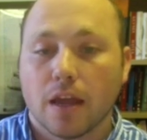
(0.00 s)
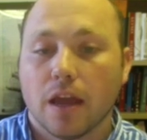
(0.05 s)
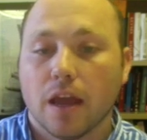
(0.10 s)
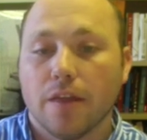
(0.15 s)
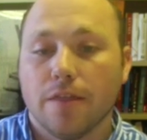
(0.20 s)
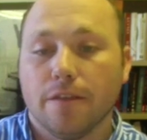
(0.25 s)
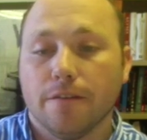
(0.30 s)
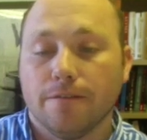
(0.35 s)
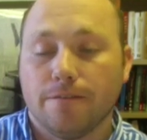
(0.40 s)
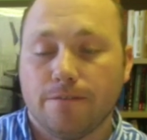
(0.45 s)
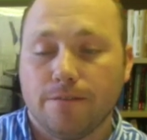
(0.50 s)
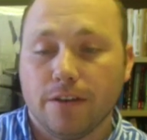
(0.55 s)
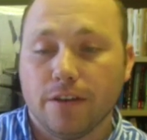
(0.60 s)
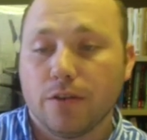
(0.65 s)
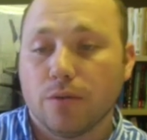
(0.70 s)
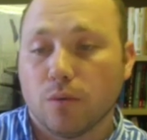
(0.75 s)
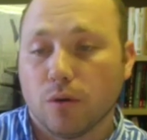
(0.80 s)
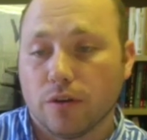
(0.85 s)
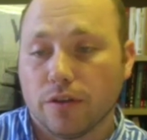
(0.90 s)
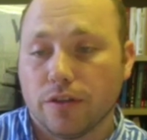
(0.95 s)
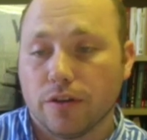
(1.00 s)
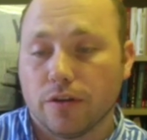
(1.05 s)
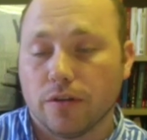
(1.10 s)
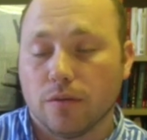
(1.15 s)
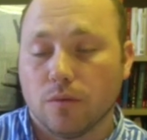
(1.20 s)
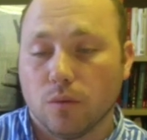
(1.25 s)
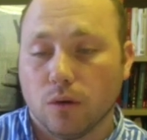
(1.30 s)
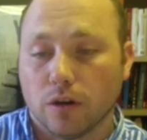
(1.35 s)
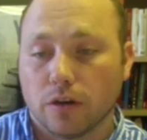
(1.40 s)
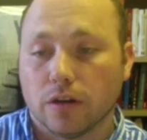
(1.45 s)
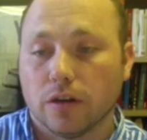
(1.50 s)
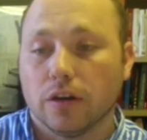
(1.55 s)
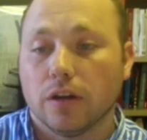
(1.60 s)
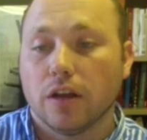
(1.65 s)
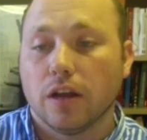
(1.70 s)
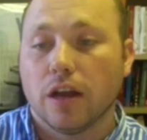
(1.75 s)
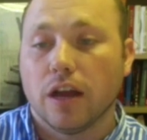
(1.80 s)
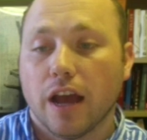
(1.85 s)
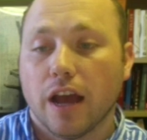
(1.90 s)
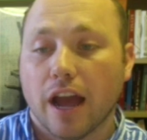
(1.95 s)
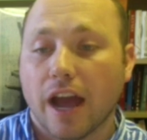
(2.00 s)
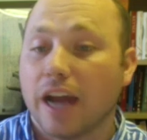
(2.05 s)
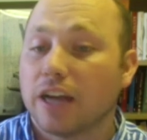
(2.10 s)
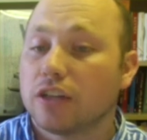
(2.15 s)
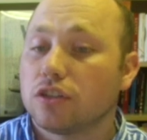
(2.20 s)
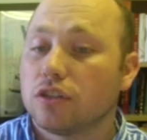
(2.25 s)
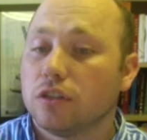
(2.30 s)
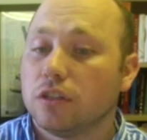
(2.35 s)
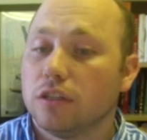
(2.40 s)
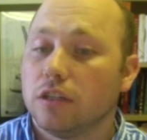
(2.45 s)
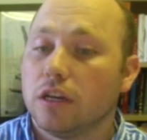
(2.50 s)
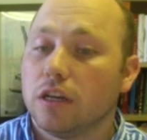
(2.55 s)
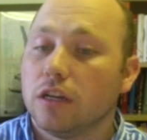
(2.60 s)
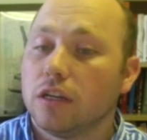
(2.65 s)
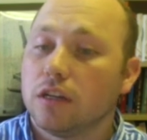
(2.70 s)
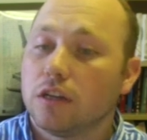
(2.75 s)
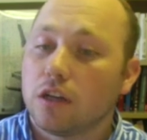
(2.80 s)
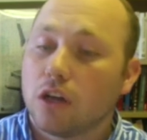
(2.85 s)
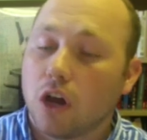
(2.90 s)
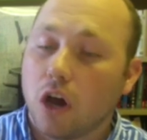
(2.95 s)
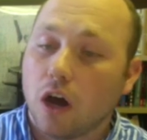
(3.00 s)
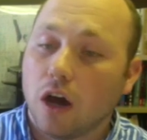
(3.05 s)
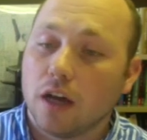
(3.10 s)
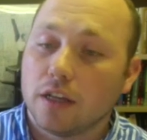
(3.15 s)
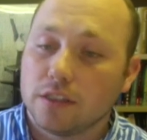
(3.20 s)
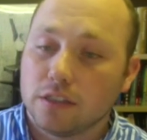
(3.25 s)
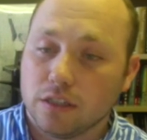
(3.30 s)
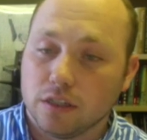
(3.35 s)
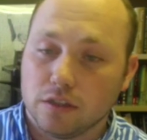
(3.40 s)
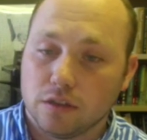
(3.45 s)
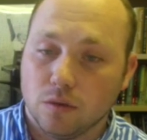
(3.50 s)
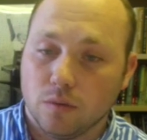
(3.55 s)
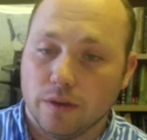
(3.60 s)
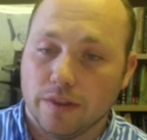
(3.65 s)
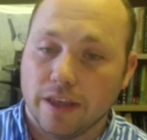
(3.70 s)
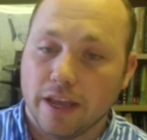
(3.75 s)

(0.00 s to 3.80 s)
and the fifth worker actually cost us a win.